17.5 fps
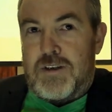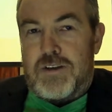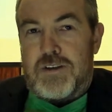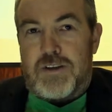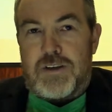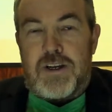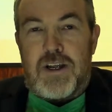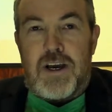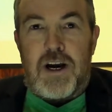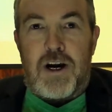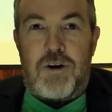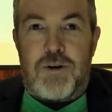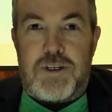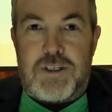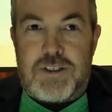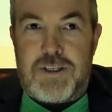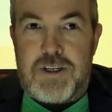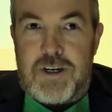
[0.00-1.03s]
The now
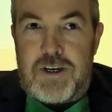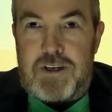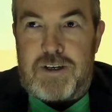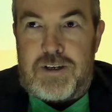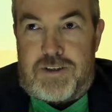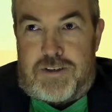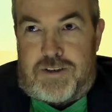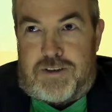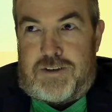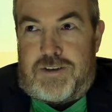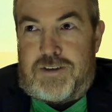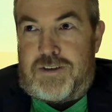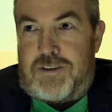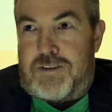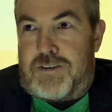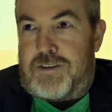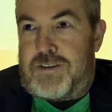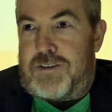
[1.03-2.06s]
is like
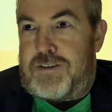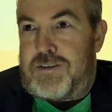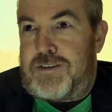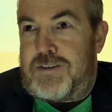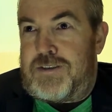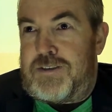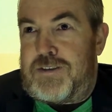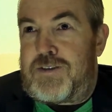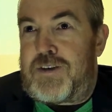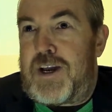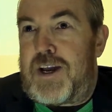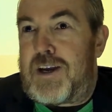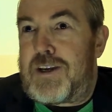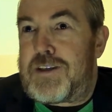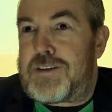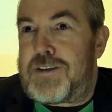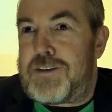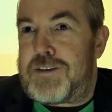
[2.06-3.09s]

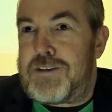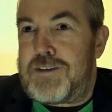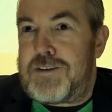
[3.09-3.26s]
reality.